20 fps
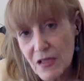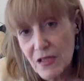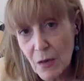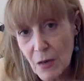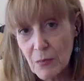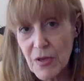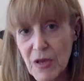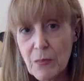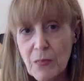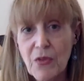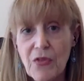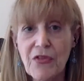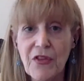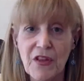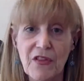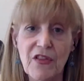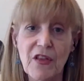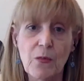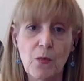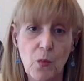Some people
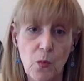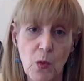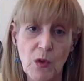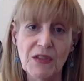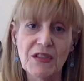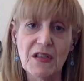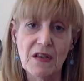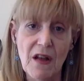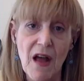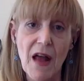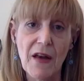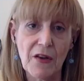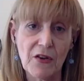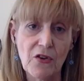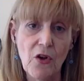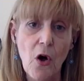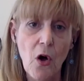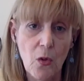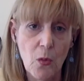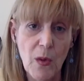think that once an
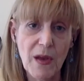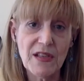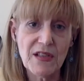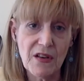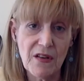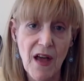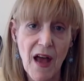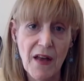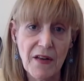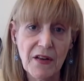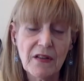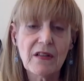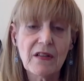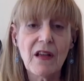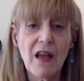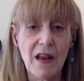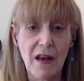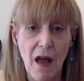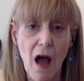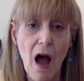addict, always an
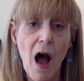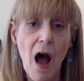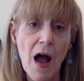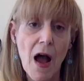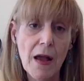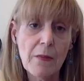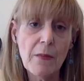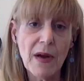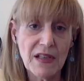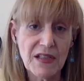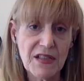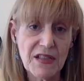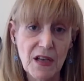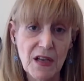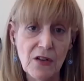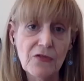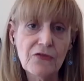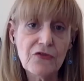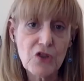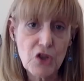addict, and I
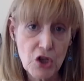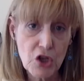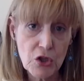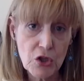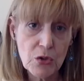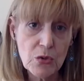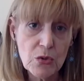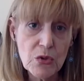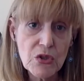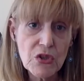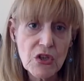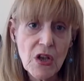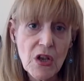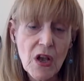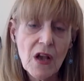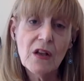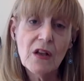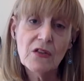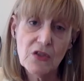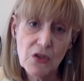myself
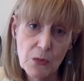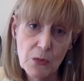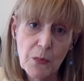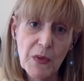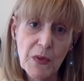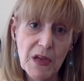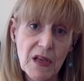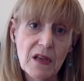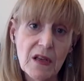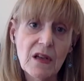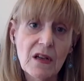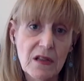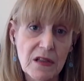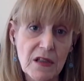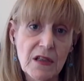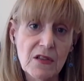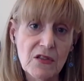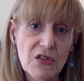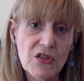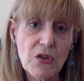choose to be
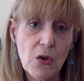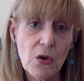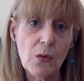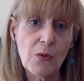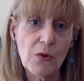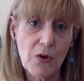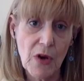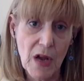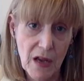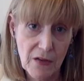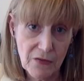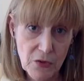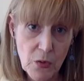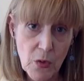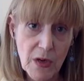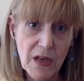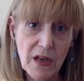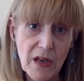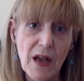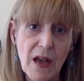clean and sober. I have
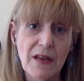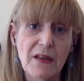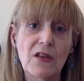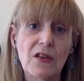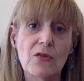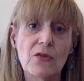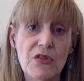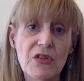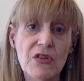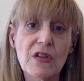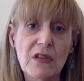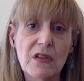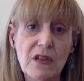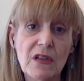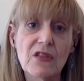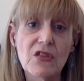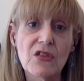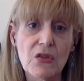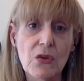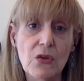29 years
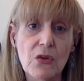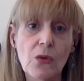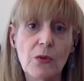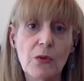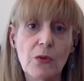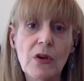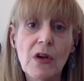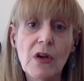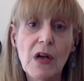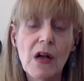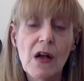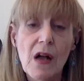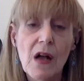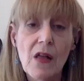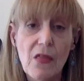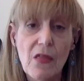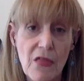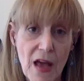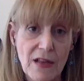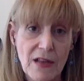clean and sober.
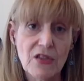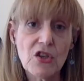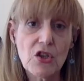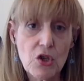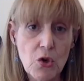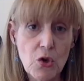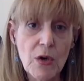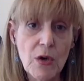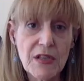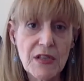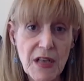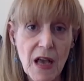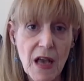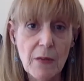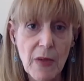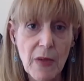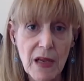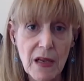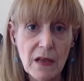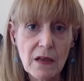That's a choice
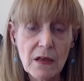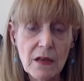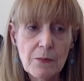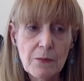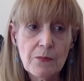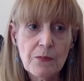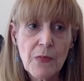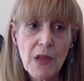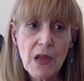I make.